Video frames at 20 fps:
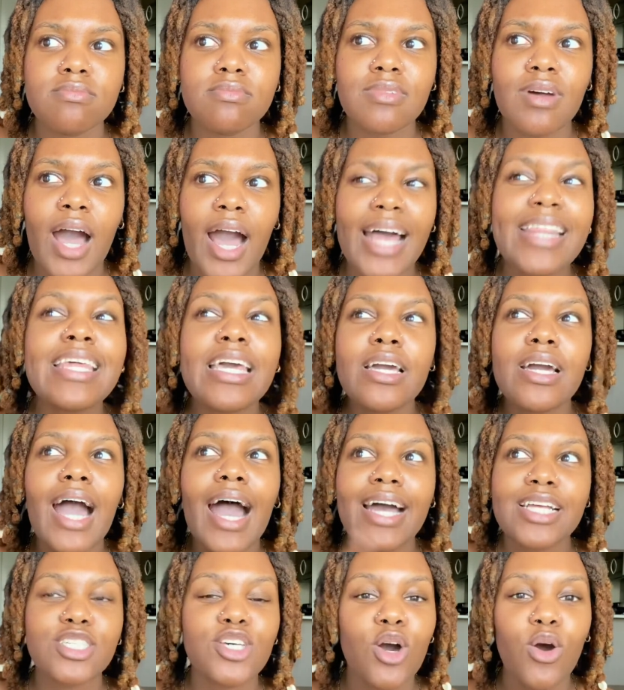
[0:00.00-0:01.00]
I think
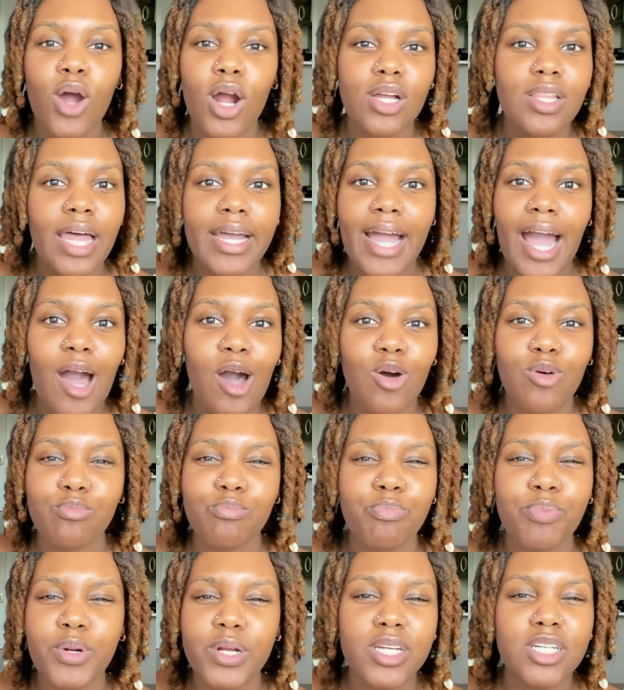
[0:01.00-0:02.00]
I told her like how
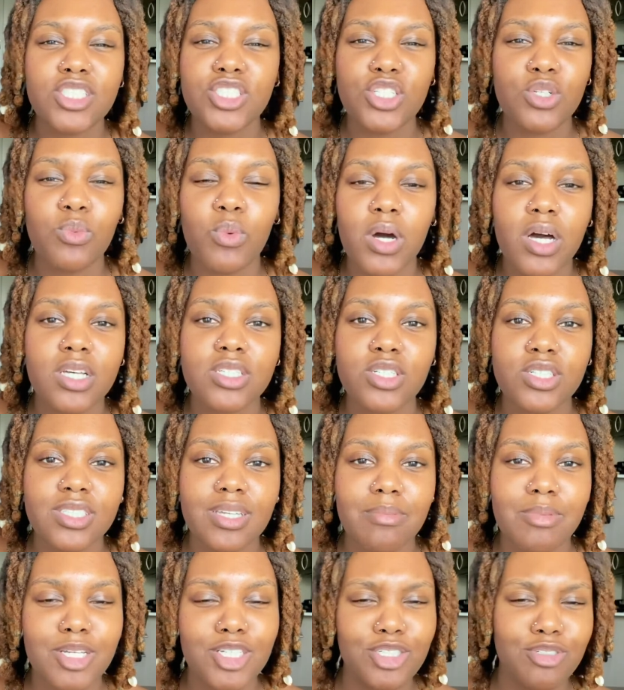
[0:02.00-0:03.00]
pretty she was or
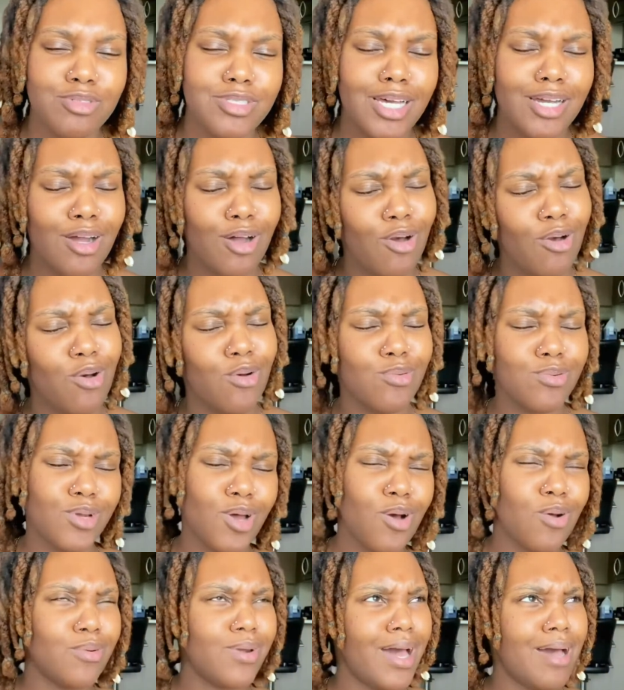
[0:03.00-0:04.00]
something. She was like, oh
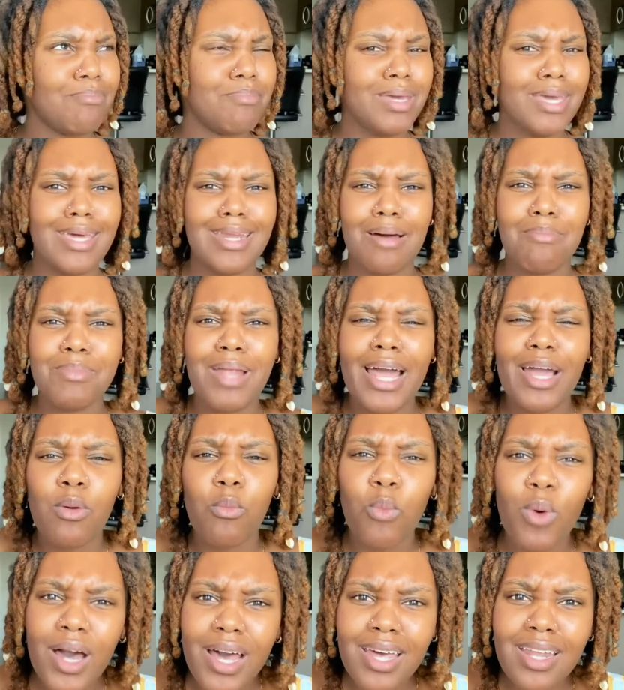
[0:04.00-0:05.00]
no, not me. And I'm like,
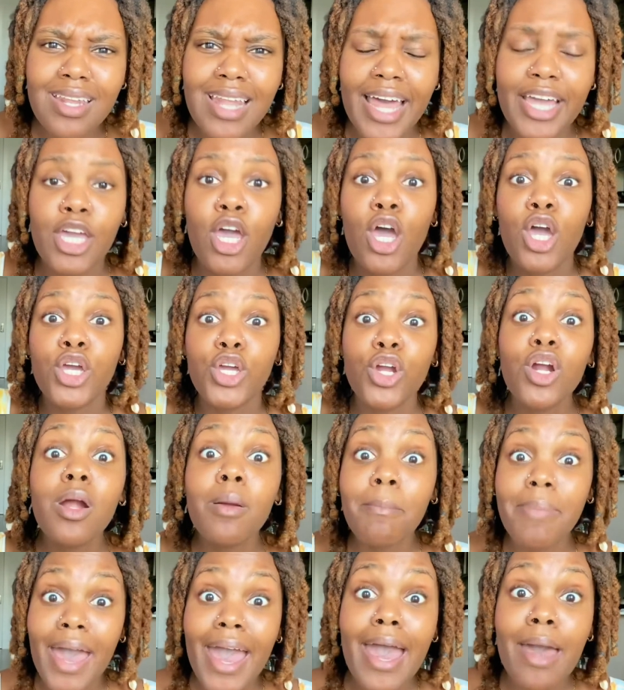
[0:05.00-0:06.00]
what? Like, you're a
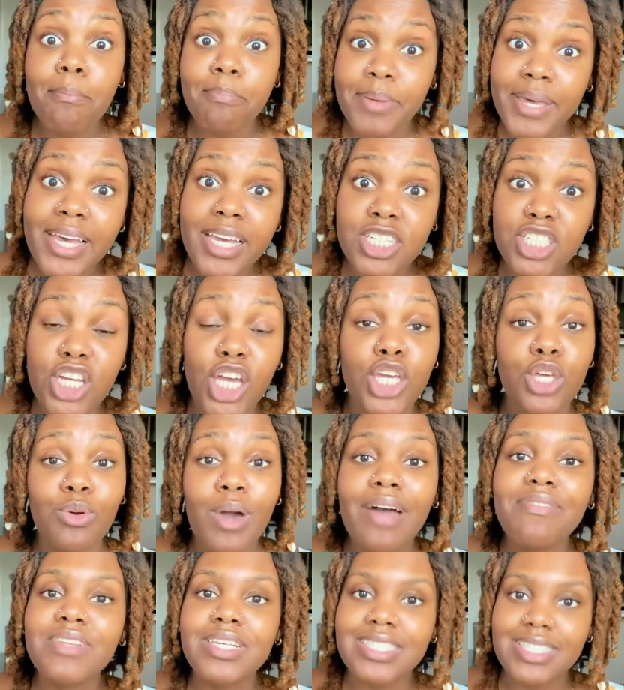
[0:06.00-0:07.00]
bad bitch and you
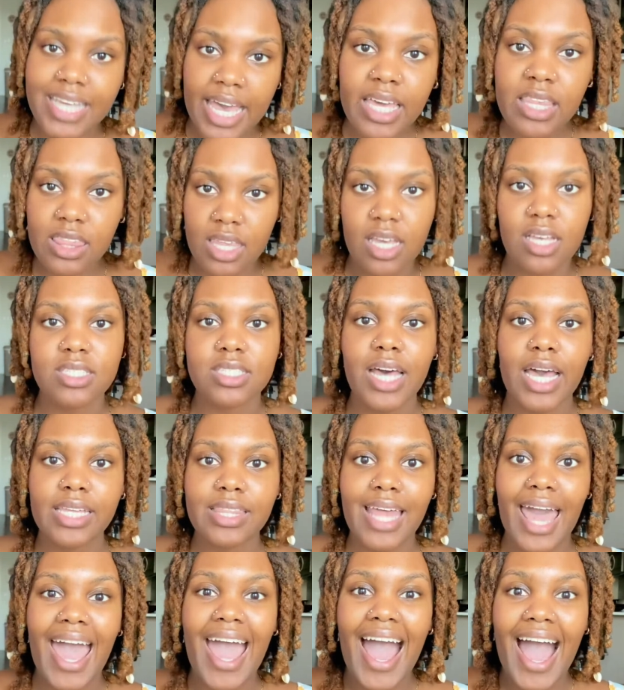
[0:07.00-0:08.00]
have to say things like
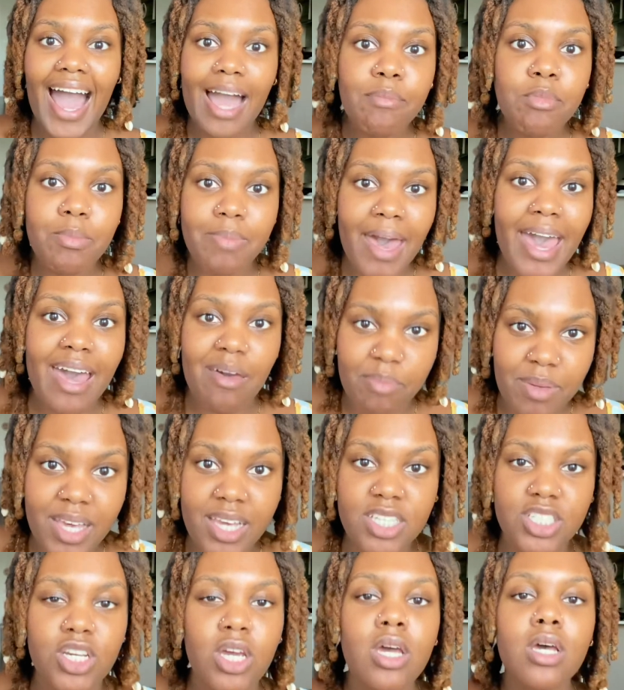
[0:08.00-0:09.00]
that. I'm a bad
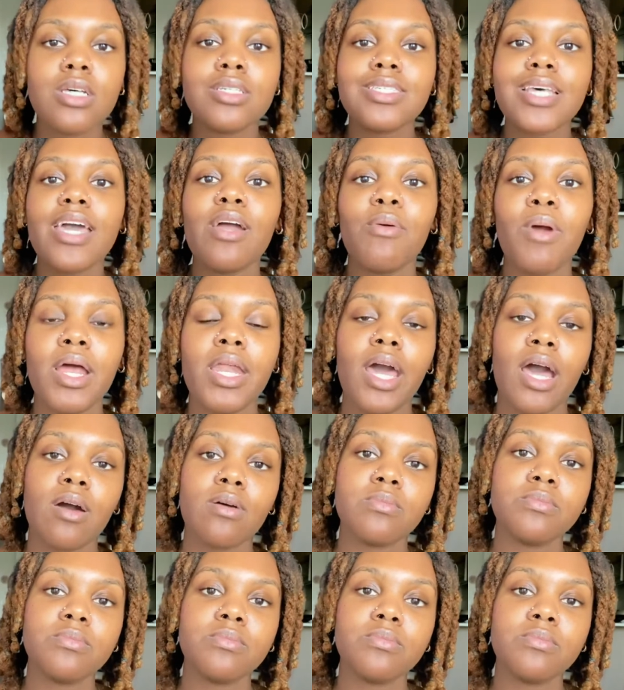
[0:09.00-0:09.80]
bitch. Say it right now.